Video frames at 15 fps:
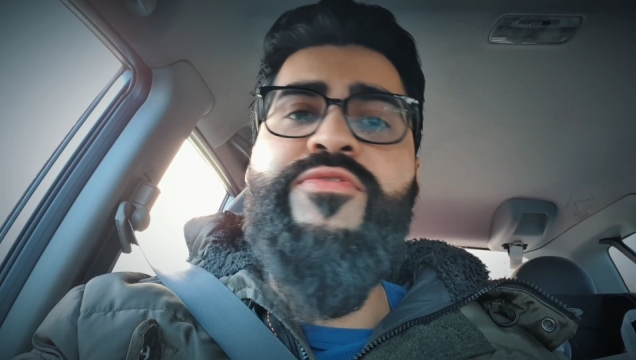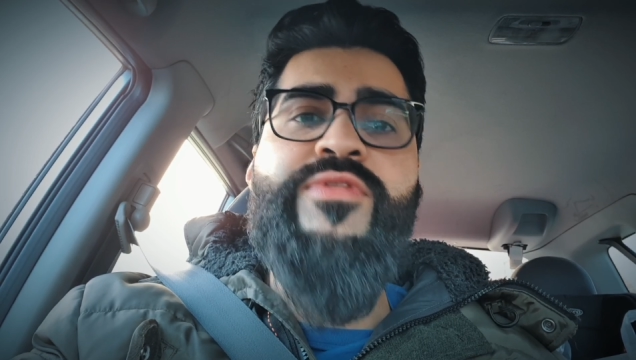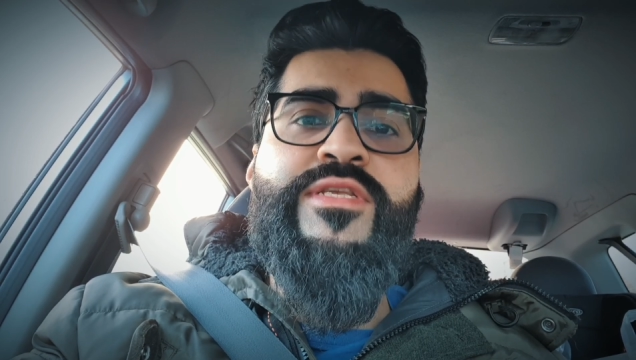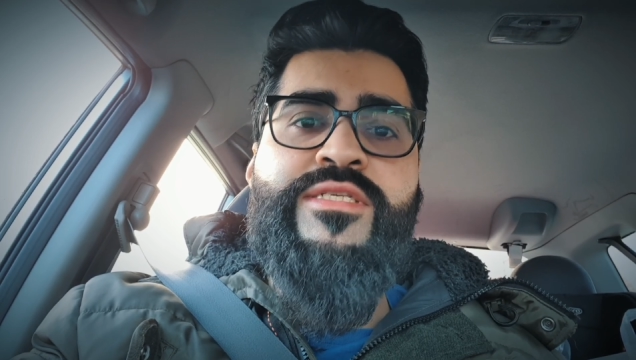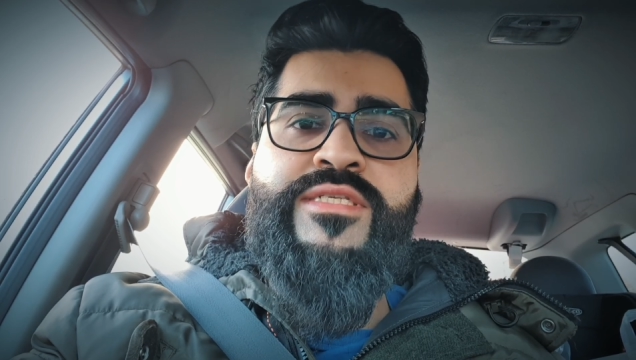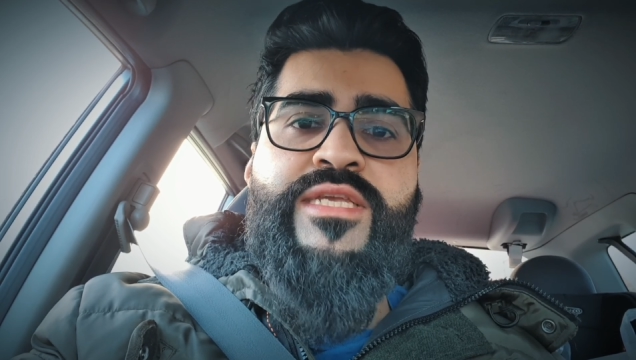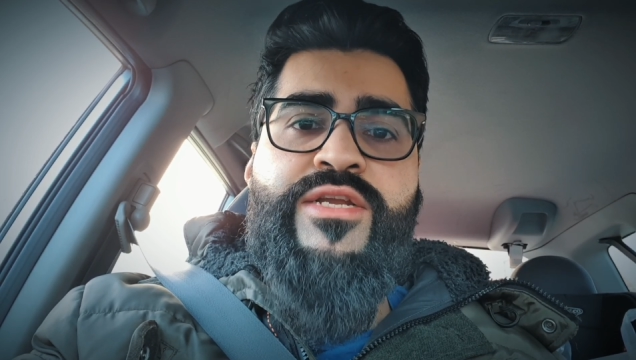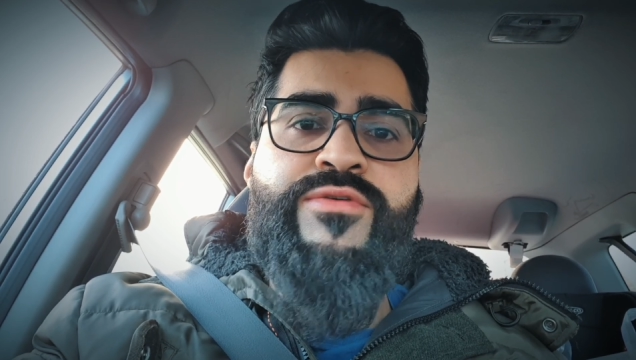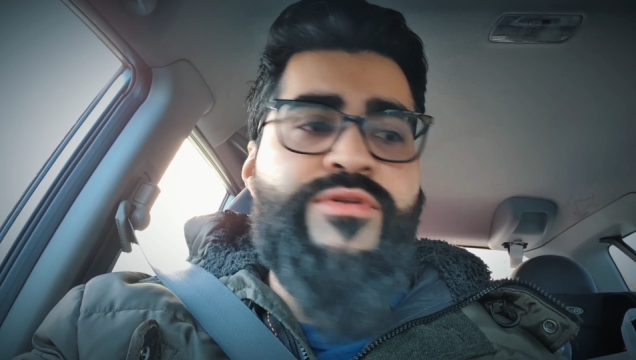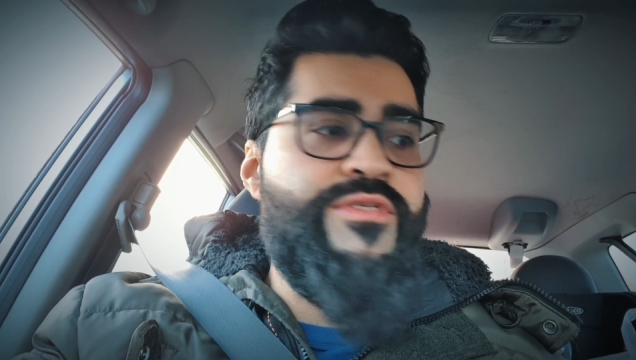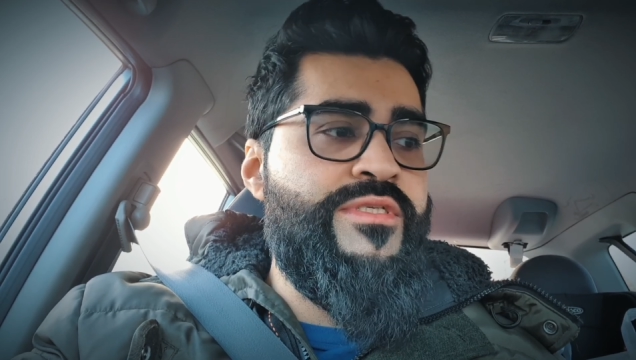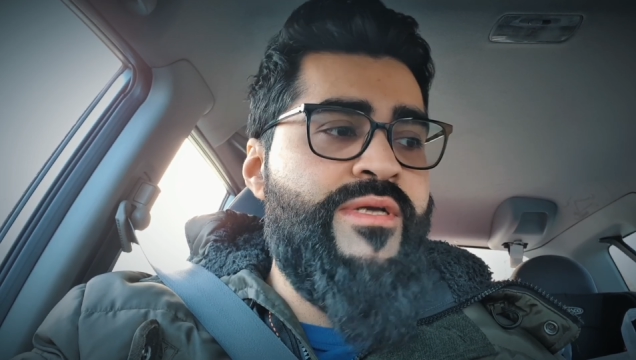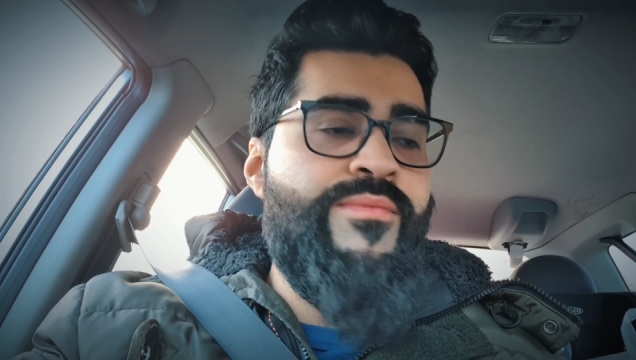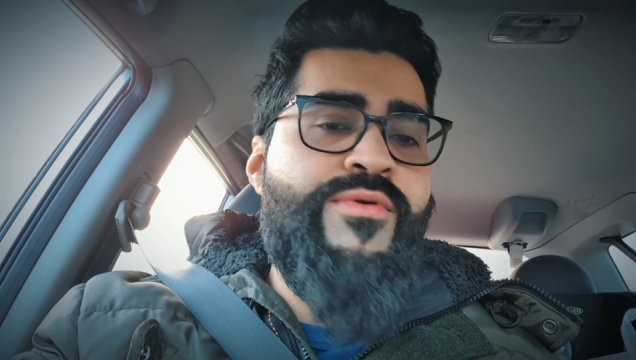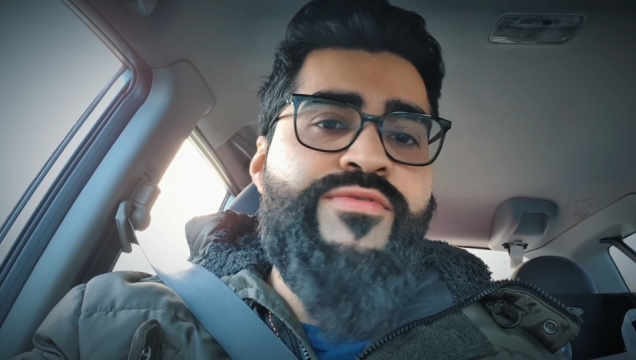of these
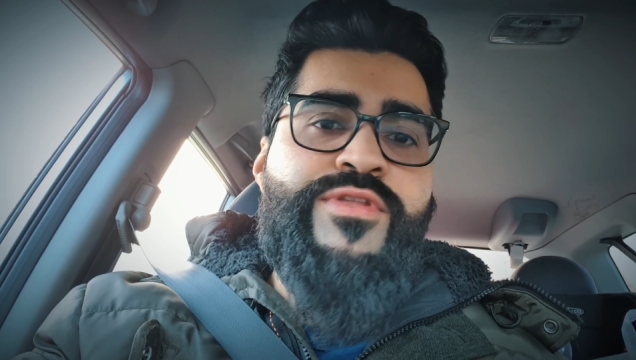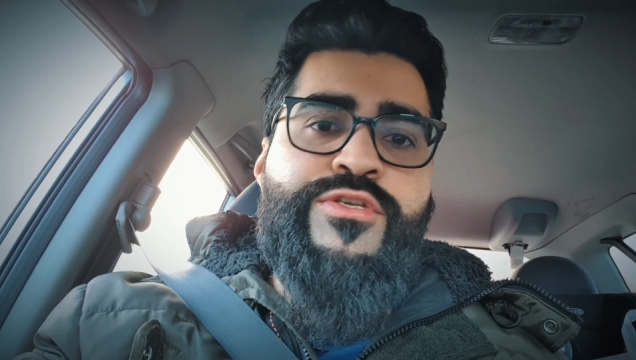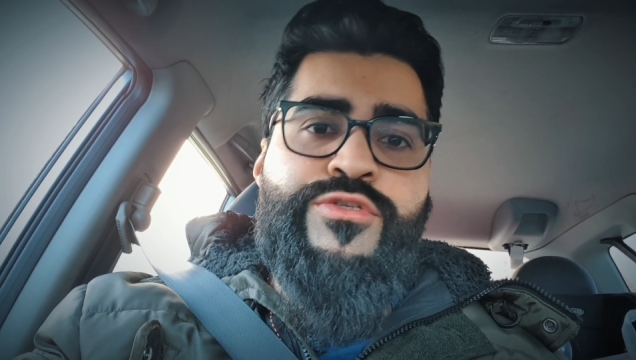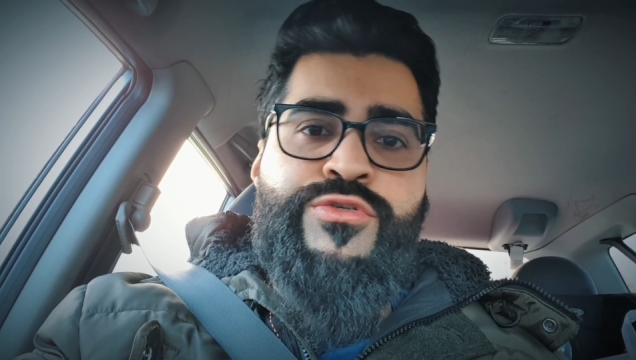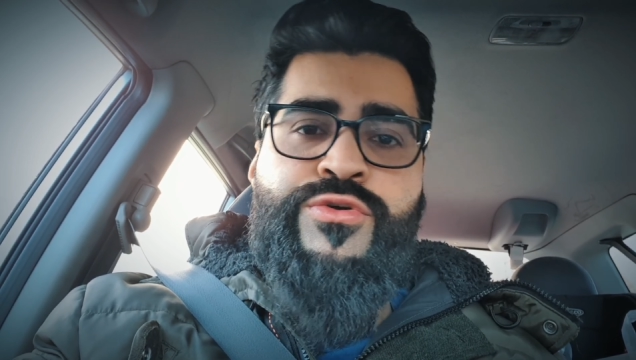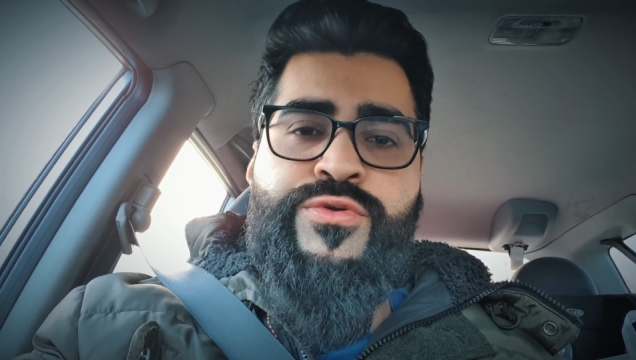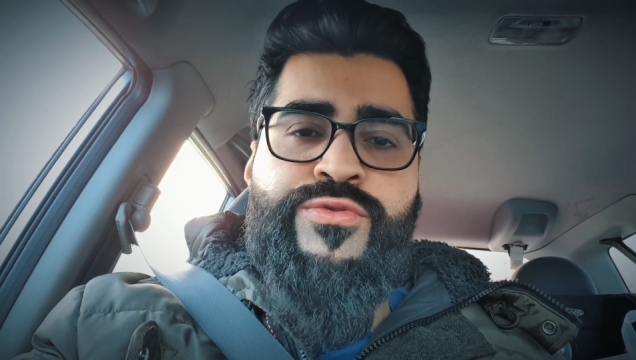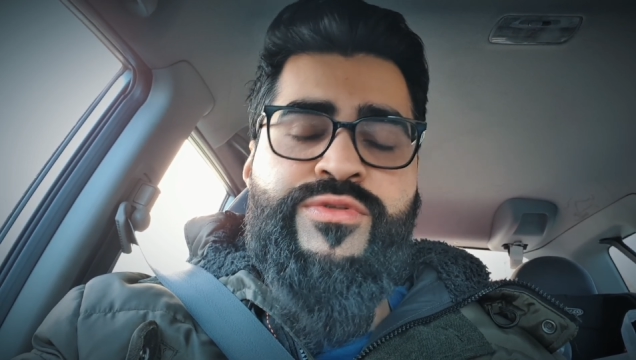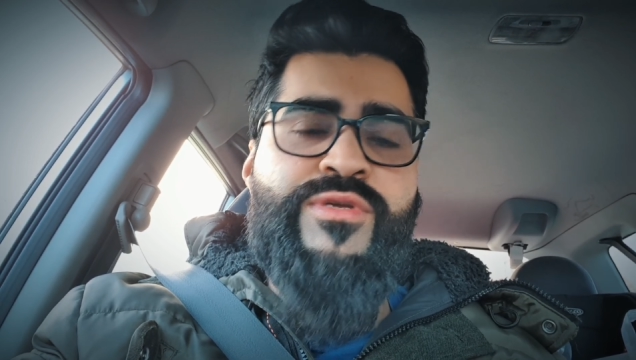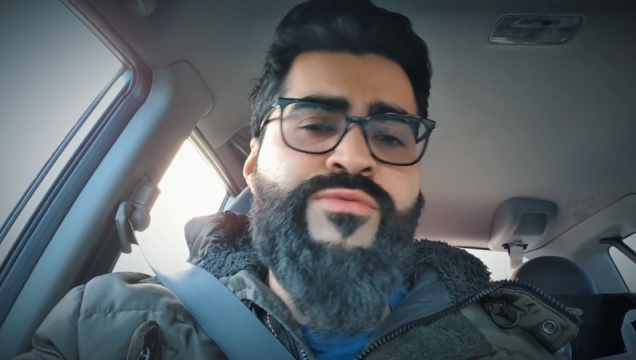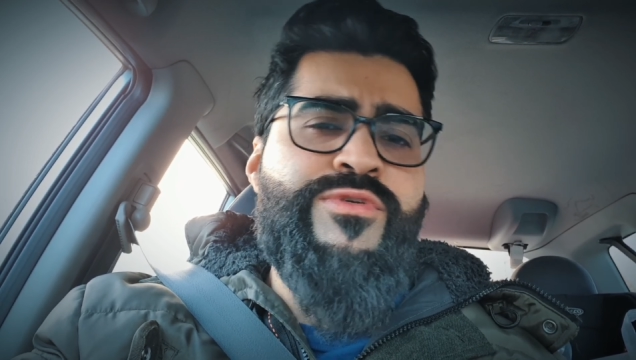secrets, some of these truths.